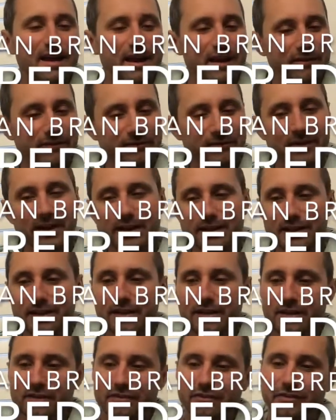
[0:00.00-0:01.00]
I finally
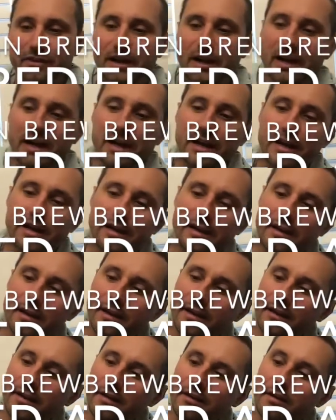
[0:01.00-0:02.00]
gonna try
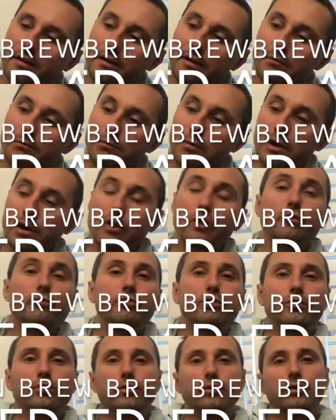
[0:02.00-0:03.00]
my own
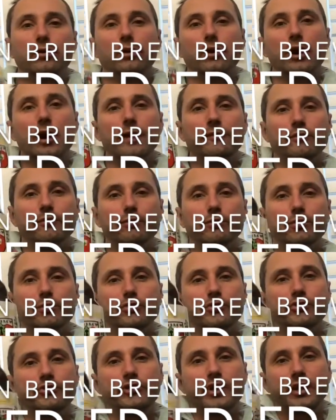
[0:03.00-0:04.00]
brew, Ivan
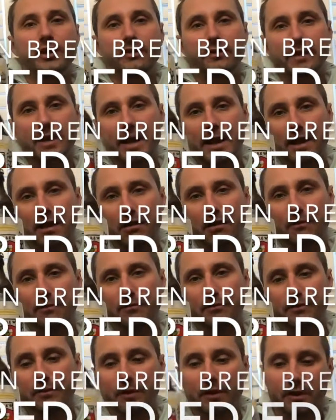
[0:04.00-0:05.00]
Brew's Sacred Ale.
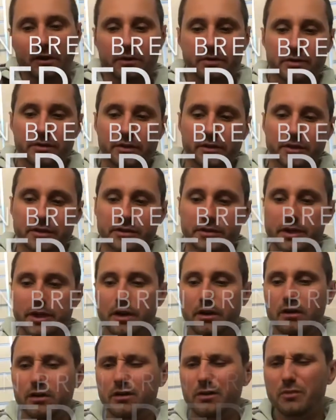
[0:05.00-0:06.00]
So this
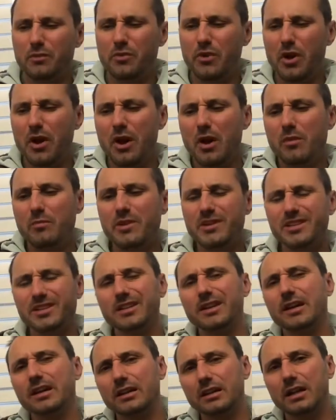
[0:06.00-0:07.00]
ale,
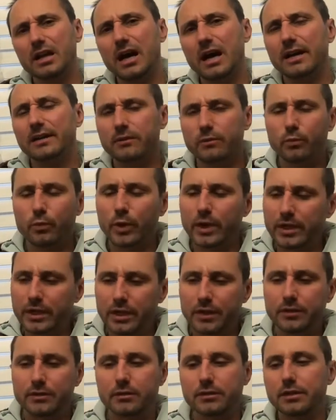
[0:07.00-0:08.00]
basically a lot went
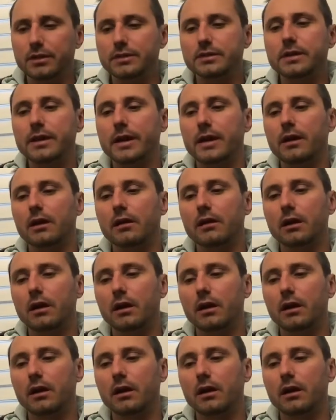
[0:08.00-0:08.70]
into this ale.